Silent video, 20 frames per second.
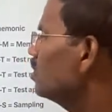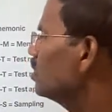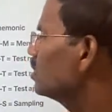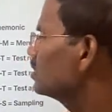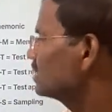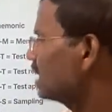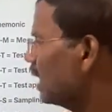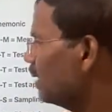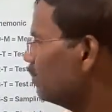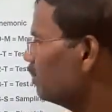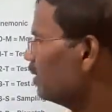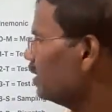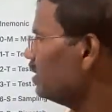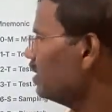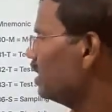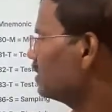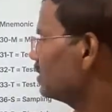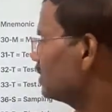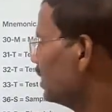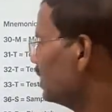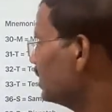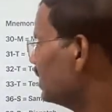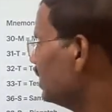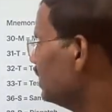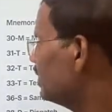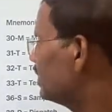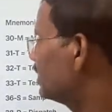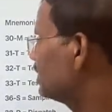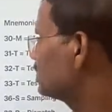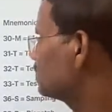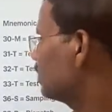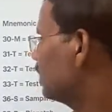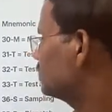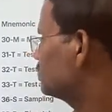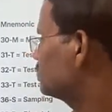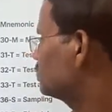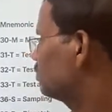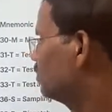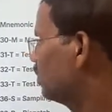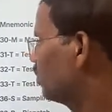sampling. And 38
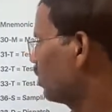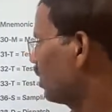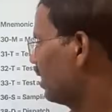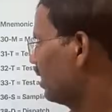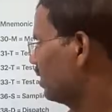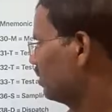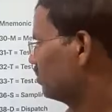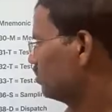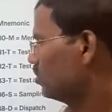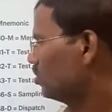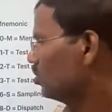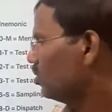dispatch memorandum.